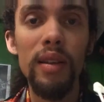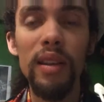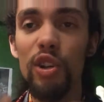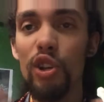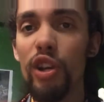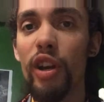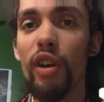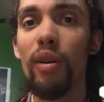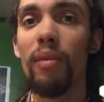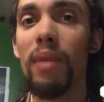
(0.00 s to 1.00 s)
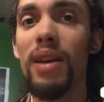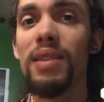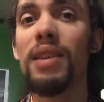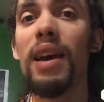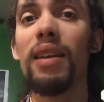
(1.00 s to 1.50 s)
than share my
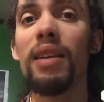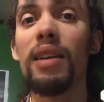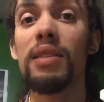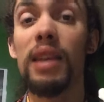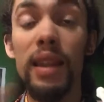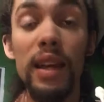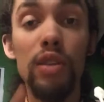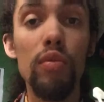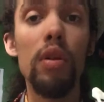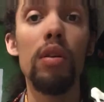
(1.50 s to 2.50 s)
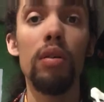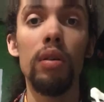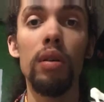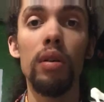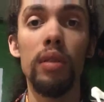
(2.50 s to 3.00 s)
sadness. And that's wrong.